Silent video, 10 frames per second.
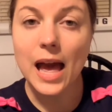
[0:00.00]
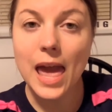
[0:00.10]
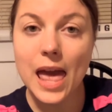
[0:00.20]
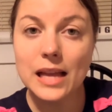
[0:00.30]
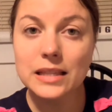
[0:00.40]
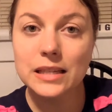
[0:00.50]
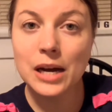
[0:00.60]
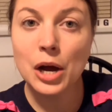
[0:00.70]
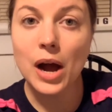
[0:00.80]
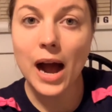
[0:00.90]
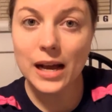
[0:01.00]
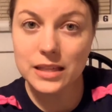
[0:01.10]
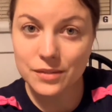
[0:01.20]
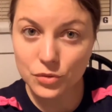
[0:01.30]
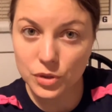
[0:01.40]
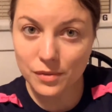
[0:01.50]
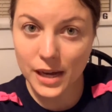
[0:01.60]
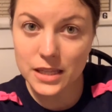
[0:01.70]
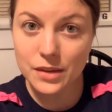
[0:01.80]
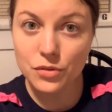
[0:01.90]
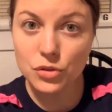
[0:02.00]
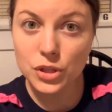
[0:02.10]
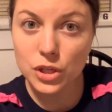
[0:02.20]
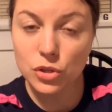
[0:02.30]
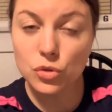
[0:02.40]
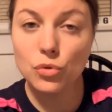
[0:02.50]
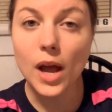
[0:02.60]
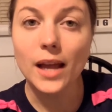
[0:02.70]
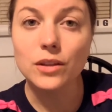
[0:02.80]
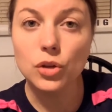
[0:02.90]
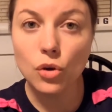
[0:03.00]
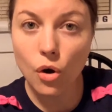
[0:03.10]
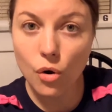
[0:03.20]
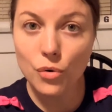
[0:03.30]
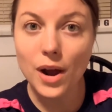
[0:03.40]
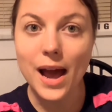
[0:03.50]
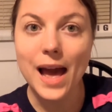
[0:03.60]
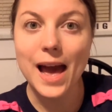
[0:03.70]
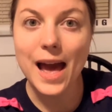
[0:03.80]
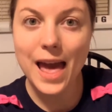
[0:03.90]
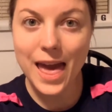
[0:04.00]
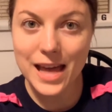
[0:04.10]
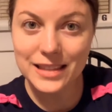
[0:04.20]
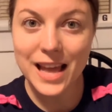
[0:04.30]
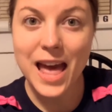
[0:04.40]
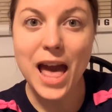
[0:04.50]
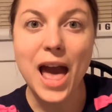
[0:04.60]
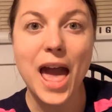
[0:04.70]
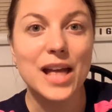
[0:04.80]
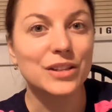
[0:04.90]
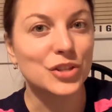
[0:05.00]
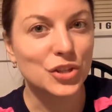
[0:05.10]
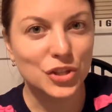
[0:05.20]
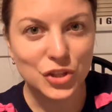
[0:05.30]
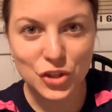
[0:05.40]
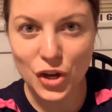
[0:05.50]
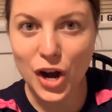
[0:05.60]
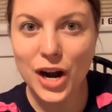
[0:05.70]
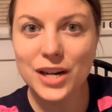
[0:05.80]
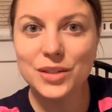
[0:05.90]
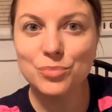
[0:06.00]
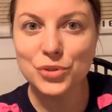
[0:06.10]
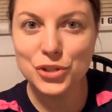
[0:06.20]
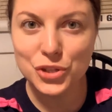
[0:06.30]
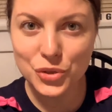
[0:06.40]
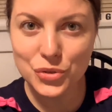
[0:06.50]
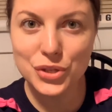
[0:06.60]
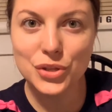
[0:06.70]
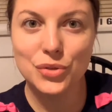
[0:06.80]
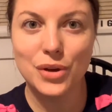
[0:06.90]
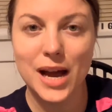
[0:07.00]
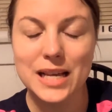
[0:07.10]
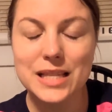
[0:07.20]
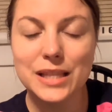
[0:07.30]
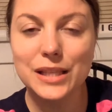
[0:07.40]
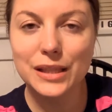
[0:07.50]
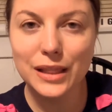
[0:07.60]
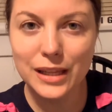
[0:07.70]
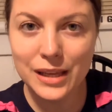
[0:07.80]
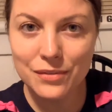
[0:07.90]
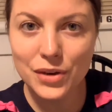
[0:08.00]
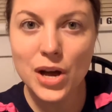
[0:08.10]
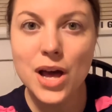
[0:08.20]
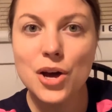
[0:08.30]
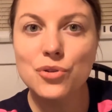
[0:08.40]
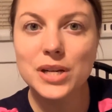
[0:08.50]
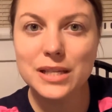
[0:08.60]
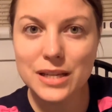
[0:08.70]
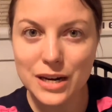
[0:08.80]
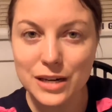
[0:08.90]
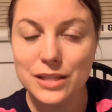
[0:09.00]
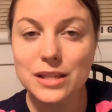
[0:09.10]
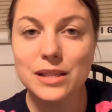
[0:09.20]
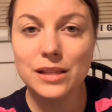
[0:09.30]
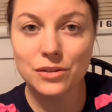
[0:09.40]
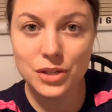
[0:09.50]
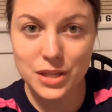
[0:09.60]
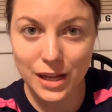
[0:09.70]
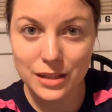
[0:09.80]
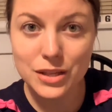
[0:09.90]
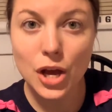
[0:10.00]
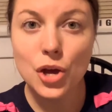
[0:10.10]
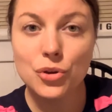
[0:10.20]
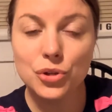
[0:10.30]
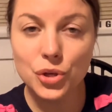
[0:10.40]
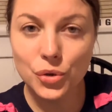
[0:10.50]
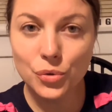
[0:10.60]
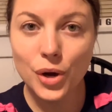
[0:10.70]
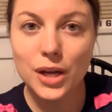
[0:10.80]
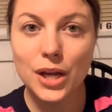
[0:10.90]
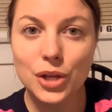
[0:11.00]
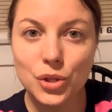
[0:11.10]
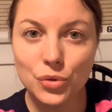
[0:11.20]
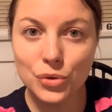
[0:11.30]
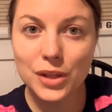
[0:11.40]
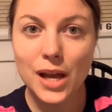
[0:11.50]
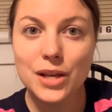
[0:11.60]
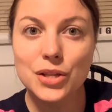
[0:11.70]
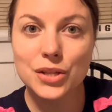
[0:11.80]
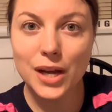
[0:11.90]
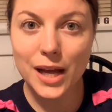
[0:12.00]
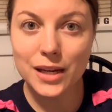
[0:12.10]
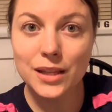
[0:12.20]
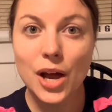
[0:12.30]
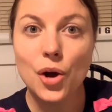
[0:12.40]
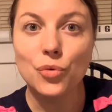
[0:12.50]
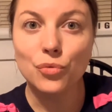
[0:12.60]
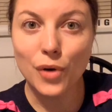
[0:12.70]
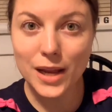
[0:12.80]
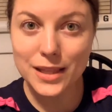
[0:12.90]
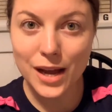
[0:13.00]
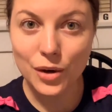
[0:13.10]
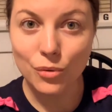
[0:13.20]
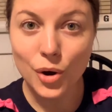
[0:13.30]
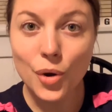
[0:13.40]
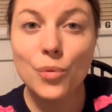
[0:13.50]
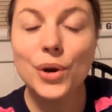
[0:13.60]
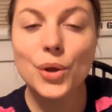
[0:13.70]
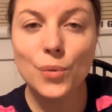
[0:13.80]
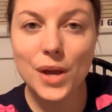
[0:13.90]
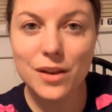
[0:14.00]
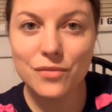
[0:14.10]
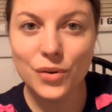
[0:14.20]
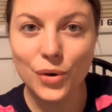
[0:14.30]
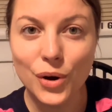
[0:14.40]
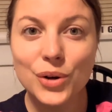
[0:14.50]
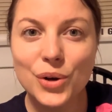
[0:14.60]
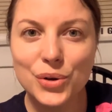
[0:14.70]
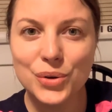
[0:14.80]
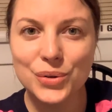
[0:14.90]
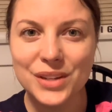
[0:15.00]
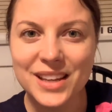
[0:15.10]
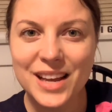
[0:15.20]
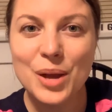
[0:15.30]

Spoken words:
and ask for advice if you need to, and go ahead and start producing. You guys, deliver results. You can do it starting right now. What are you waiting for? Go do it.